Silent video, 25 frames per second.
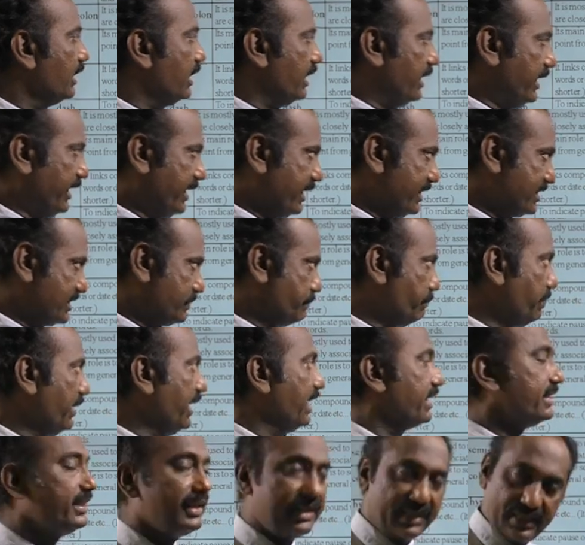it is
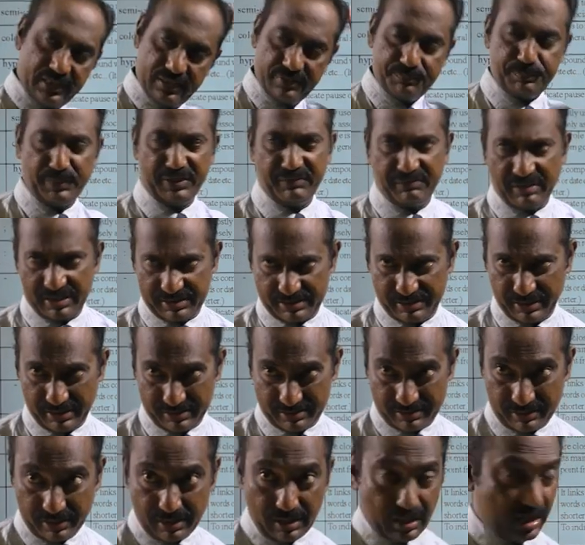bathing in previous
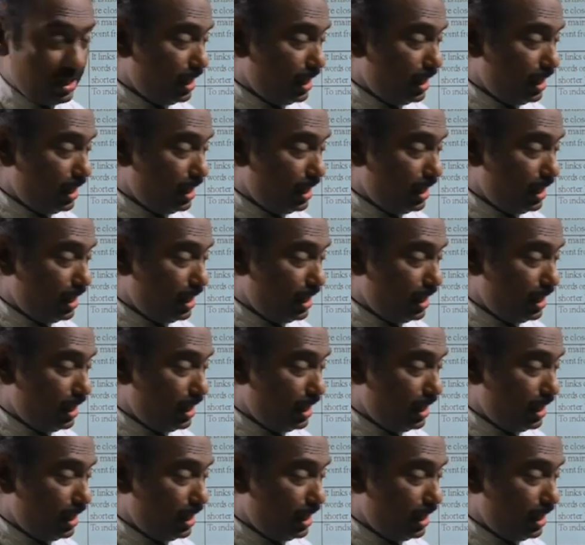days.